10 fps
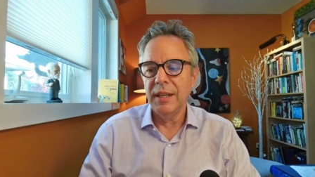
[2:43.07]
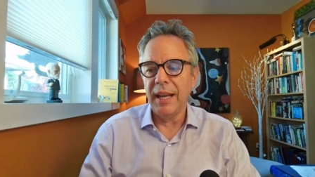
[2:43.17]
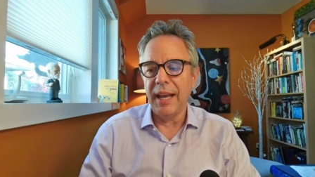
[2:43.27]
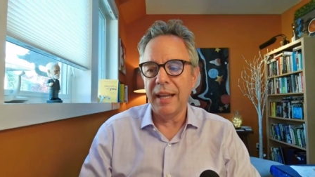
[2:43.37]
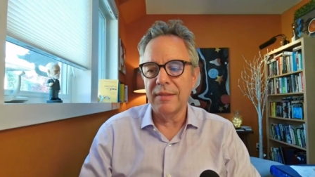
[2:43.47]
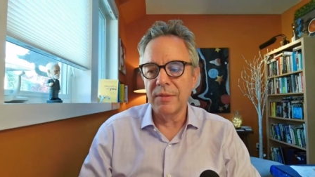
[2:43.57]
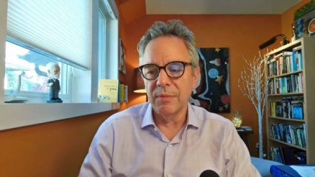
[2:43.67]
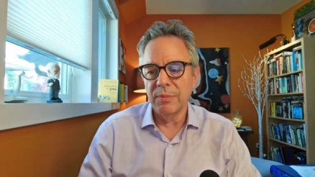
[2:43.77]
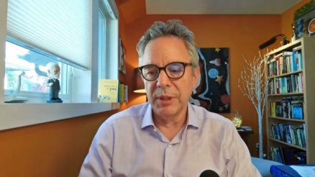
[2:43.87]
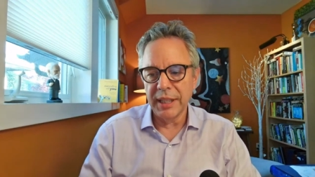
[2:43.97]
and
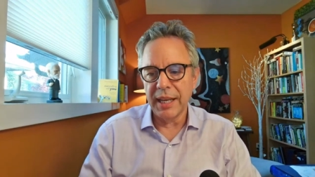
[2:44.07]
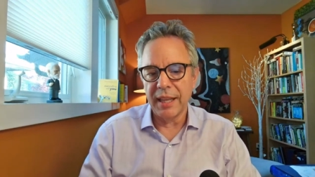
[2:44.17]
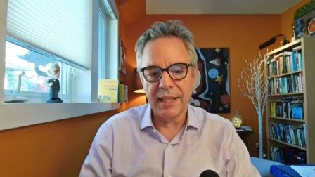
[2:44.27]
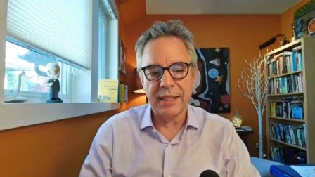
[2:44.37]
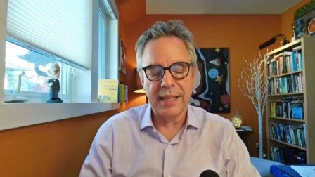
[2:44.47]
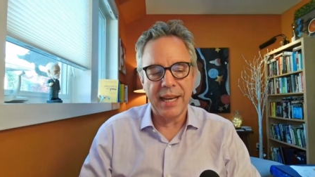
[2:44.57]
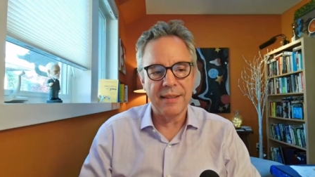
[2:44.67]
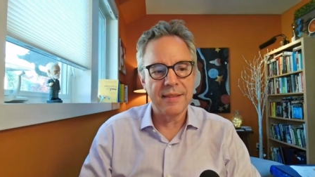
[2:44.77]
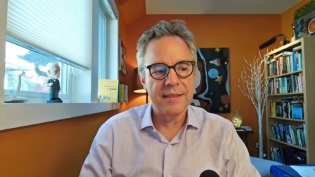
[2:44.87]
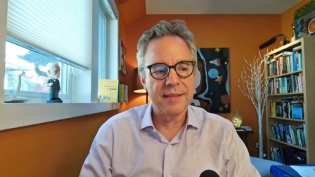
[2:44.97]
really, I think
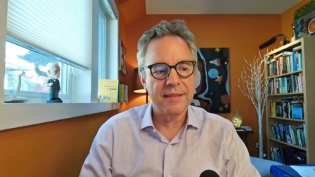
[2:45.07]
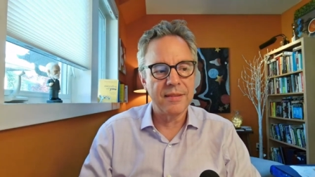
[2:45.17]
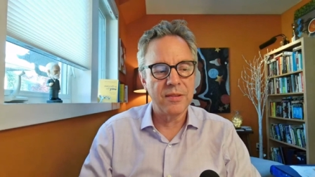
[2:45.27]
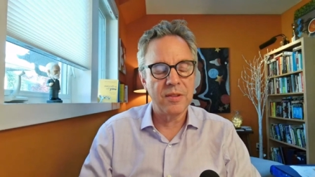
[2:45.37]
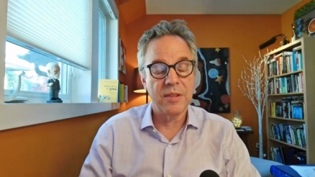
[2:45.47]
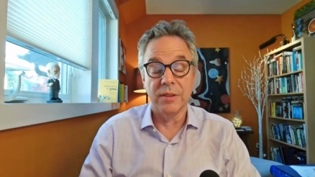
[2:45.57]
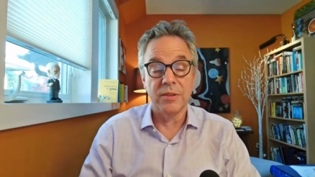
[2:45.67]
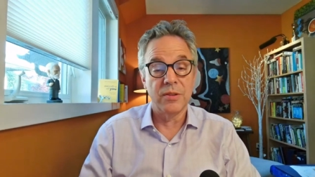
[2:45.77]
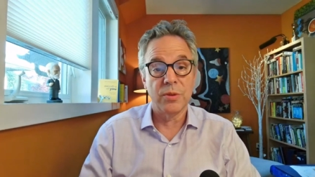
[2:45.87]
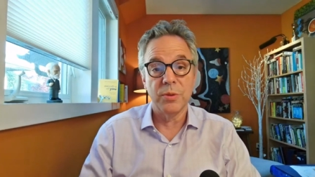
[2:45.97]
that's still
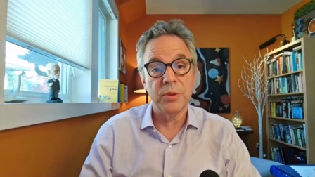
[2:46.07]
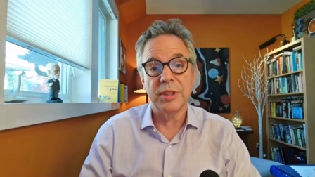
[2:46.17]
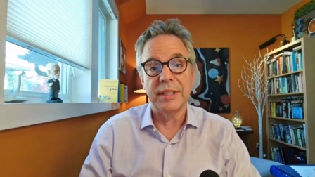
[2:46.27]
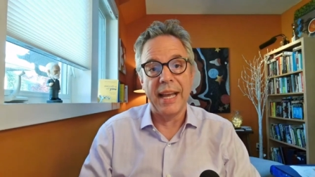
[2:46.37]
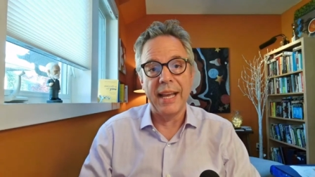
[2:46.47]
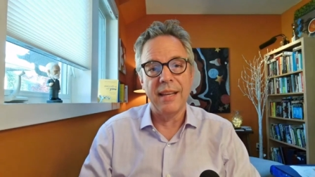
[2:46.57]
true today.